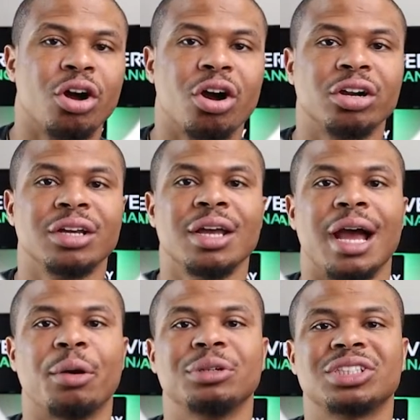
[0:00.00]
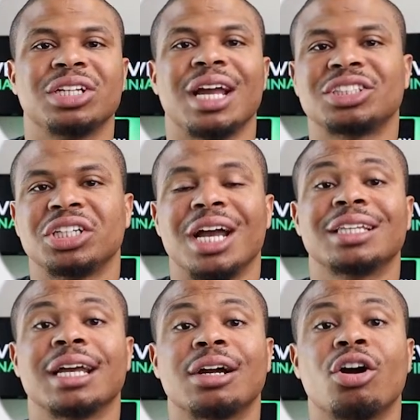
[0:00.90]
Card. I recently actually
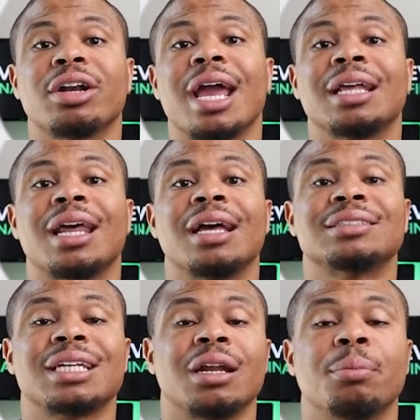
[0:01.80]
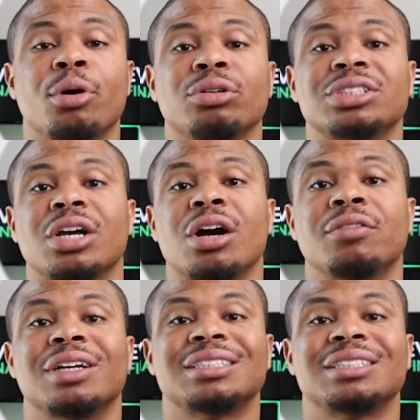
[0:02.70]
got that card and a sign-up bonus of